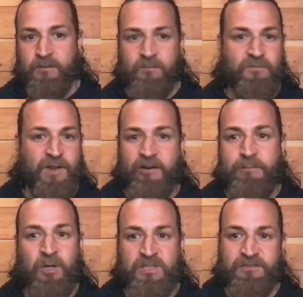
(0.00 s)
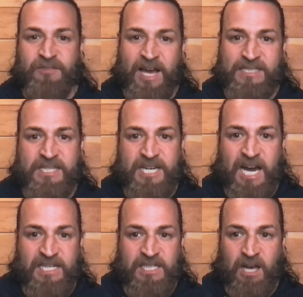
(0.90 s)
very multifaceted
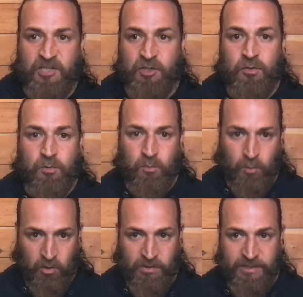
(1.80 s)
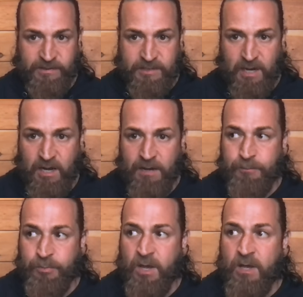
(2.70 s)
ideological world at the time
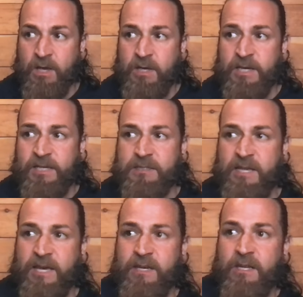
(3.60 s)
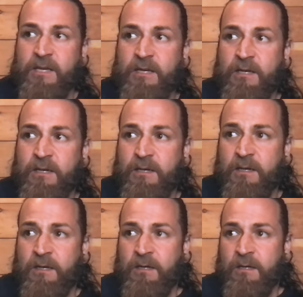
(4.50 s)
is that
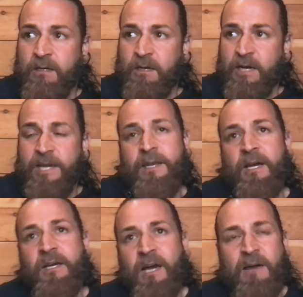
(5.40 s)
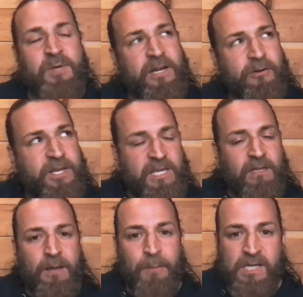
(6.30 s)
and I've been hearing
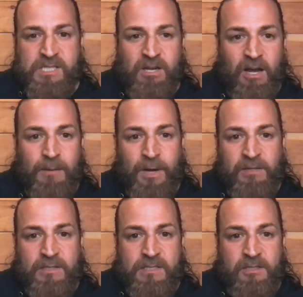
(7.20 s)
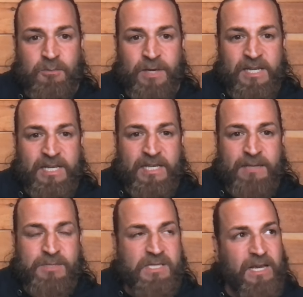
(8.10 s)
Elon Musk talk about this a little bit. He
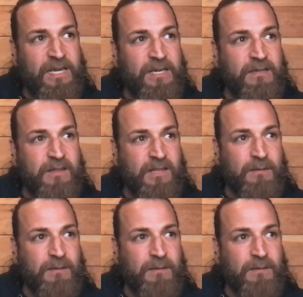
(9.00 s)
keeps saying that the